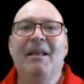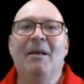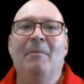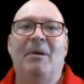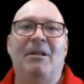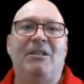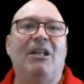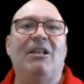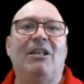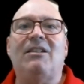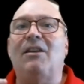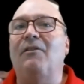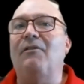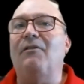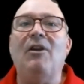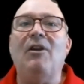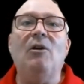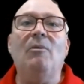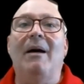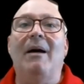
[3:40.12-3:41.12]
But just a
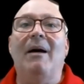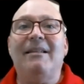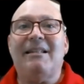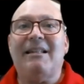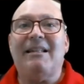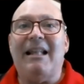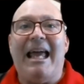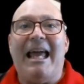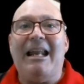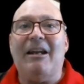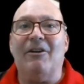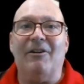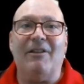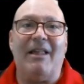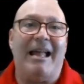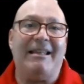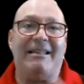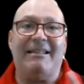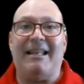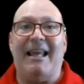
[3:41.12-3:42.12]
few months later,
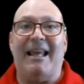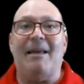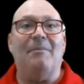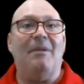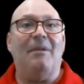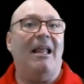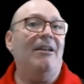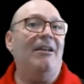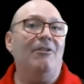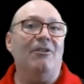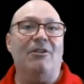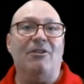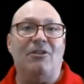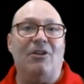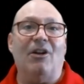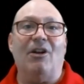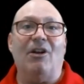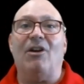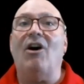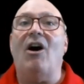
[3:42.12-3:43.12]
that same lender is
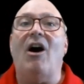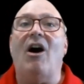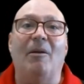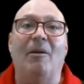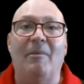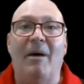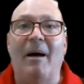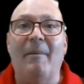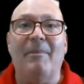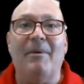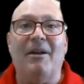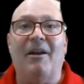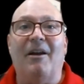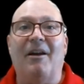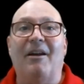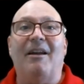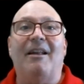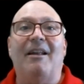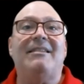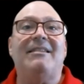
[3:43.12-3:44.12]
going to call them up and they're
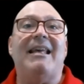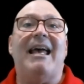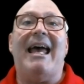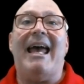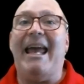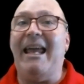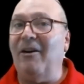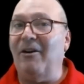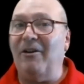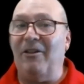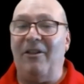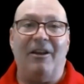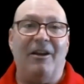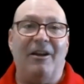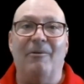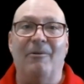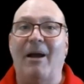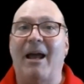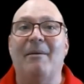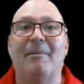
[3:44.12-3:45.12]
going to say, or they're going
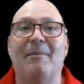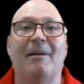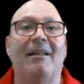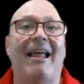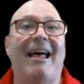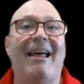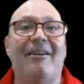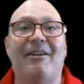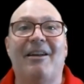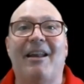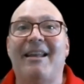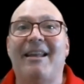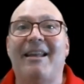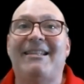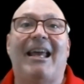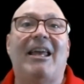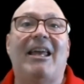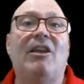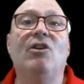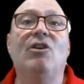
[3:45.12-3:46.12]
to write them a letter and they
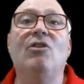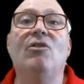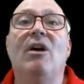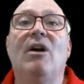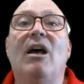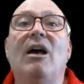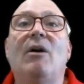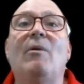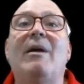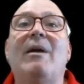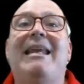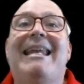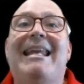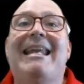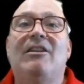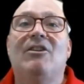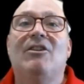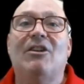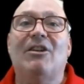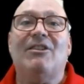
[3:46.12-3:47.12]
say, we
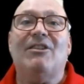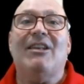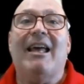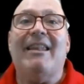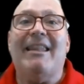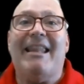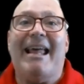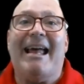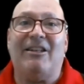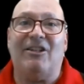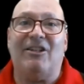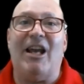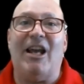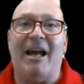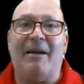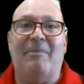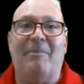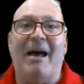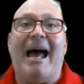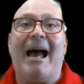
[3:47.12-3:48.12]
need you to send that
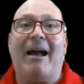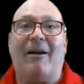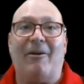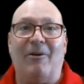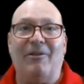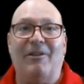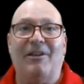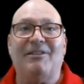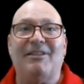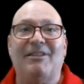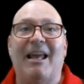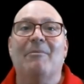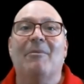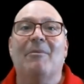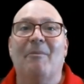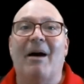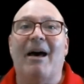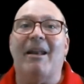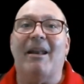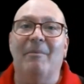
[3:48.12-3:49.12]
check back or the same
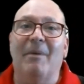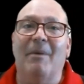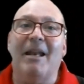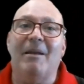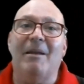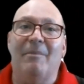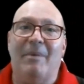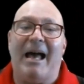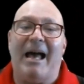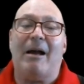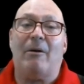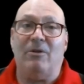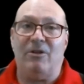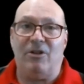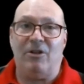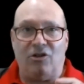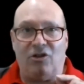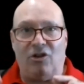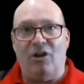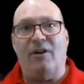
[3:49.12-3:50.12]
amount of money back,
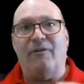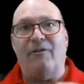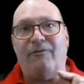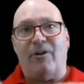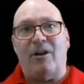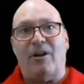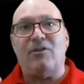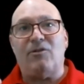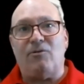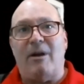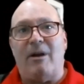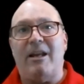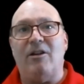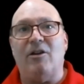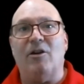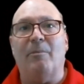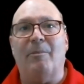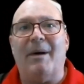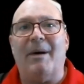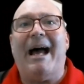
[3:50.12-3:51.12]
which is going to frustrate
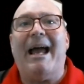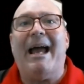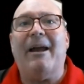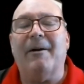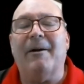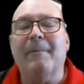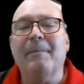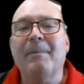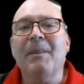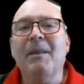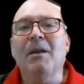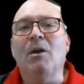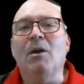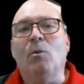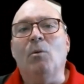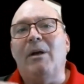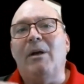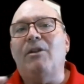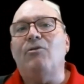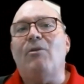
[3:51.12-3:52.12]
your buyer.
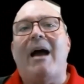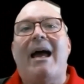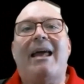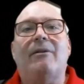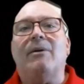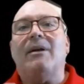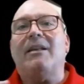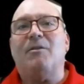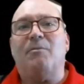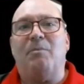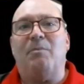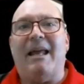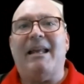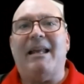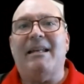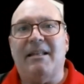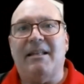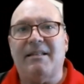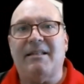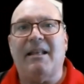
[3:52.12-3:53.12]
We try to
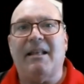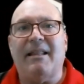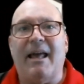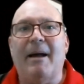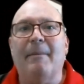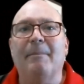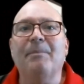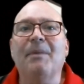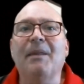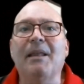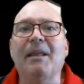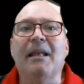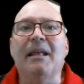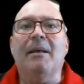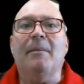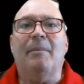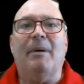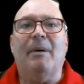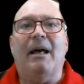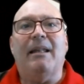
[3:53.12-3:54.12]
explain this to them,
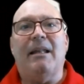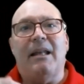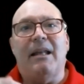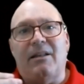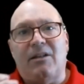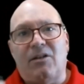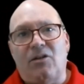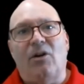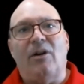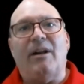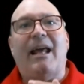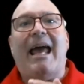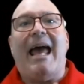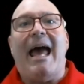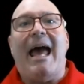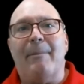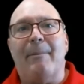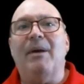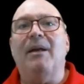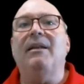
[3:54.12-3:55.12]
but it's going to
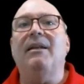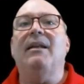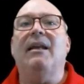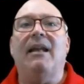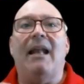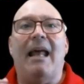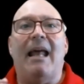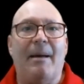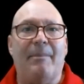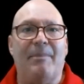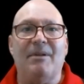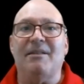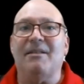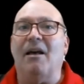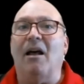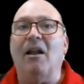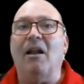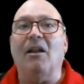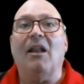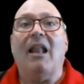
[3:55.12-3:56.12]
happen. It happens a
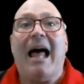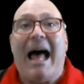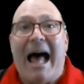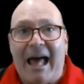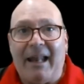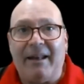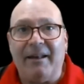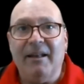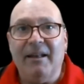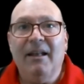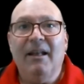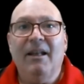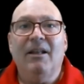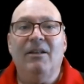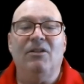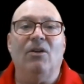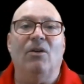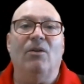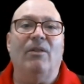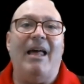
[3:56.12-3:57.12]
lot.
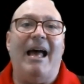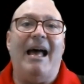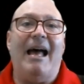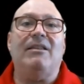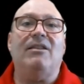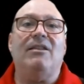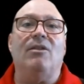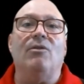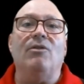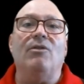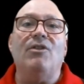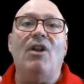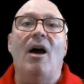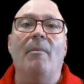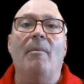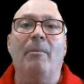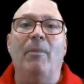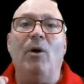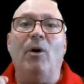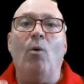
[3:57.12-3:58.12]
So that's the
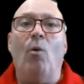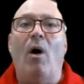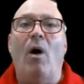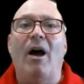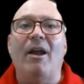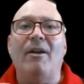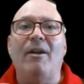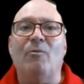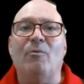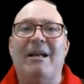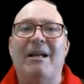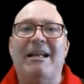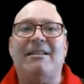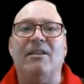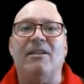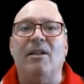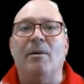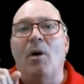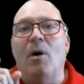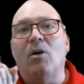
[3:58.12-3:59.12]
number 1
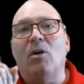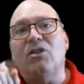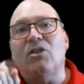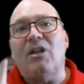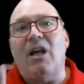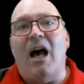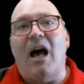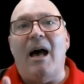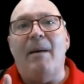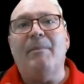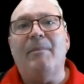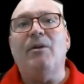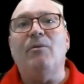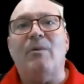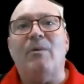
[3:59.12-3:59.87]
reason, the most common